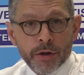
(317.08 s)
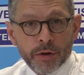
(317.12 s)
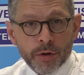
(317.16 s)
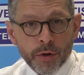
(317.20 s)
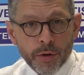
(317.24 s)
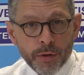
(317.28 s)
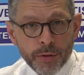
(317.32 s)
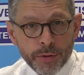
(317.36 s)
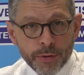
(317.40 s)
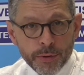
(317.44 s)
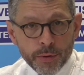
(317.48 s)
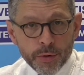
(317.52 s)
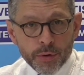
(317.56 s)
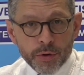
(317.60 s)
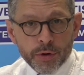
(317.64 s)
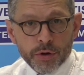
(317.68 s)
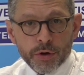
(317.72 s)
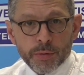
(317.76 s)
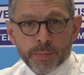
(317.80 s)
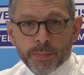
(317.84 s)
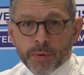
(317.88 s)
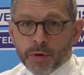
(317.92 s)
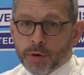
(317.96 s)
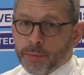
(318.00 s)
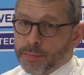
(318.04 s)
The
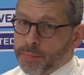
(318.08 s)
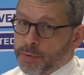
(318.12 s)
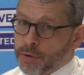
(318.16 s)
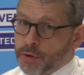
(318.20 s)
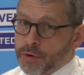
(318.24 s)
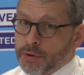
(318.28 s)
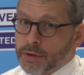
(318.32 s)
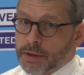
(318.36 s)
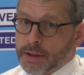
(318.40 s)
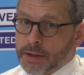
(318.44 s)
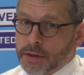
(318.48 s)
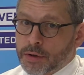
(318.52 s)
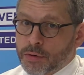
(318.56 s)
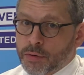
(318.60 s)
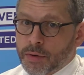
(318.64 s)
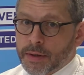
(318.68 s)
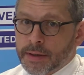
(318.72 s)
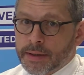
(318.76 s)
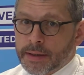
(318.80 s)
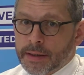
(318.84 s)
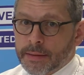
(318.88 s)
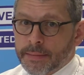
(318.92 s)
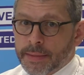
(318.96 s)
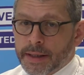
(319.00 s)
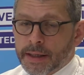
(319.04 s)
third purpose is to
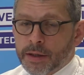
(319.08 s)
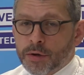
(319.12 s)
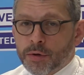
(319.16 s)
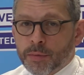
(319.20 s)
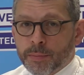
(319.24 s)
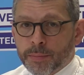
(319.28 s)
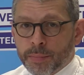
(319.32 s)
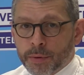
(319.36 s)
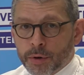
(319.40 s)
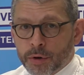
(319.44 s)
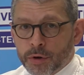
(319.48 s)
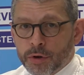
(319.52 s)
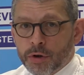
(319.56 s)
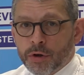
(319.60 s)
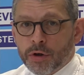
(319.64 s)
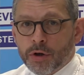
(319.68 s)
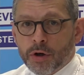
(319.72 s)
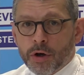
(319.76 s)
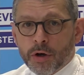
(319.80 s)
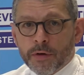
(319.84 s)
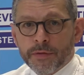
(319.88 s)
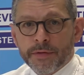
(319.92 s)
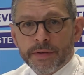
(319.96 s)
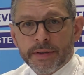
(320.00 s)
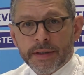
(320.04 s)
estimate the burden
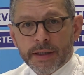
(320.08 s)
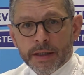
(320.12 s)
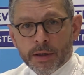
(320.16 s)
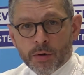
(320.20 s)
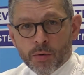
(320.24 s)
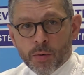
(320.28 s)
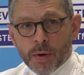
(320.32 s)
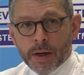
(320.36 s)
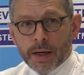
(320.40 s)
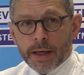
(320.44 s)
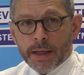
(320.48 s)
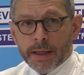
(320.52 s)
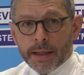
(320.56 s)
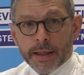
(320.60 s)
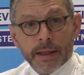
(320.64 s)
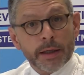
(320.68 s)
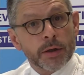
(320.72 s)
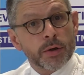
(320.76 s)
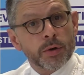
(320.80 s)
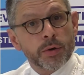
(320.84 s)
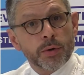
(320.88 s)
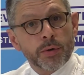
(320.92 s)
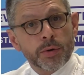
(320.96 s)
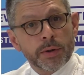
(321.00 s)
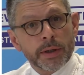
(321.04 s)
of sequelae,
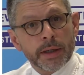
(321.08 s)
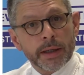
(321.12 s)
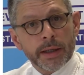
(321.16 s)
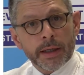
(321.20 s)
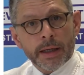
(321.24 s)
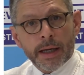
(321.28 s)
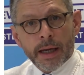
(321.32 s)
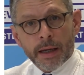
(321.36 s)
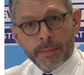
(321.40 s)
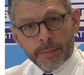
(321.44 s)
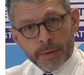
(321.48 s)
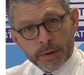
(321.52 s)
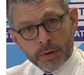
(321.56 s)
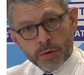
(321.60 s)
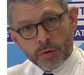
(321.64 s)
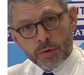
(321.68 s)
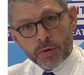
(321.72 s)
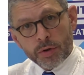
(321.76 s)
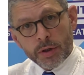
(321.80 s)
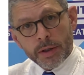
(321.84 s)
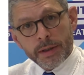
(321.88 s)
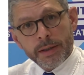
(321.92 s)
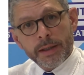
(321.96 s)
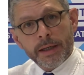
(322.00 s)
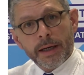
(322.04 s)
including
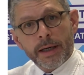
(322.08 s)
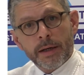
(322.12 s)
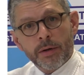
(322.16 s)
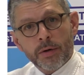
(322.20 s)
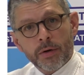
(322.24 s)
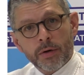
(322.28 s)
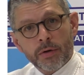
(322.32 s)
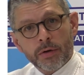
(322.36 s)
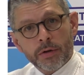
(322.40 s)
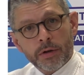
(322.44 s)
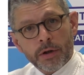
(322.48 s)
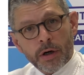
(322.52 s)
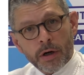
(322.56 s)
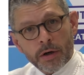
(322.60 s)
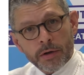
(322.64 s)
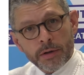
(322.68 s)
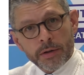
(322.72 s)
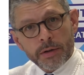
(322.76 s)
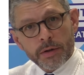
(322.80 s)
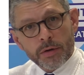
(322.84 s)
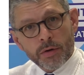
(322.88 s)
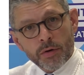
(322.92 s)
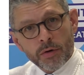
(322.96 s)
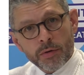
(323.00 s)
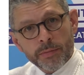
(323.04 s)
hepatocellular
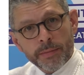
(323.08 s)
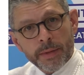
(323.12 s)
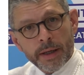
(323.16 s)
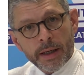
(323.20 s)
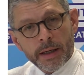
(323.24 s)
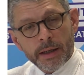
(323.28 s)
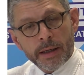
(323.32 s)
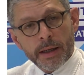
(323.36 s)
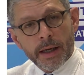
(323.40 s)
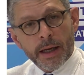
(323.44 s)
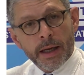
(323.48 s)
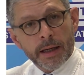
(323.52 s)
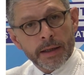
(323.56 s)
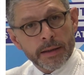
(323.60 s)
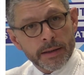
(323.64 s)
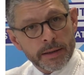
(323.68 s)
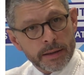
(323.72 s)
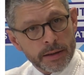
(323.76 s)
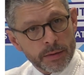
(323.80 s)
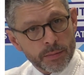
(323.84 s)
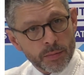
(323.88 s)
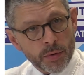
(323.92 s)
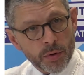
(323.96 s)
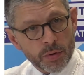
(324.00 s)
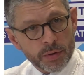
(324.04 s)
carcinoma and
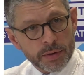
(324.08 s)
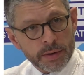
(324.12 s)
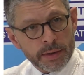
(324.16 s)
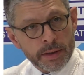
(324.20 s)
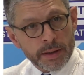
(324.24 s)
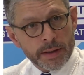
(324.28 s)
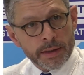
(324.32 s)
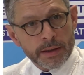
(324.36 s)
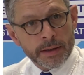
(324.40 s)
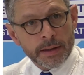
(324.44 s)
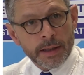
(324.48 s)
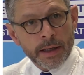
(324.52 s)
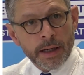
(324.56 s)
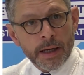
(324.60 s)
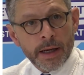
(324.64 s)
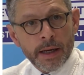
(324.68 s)
cirrhosis.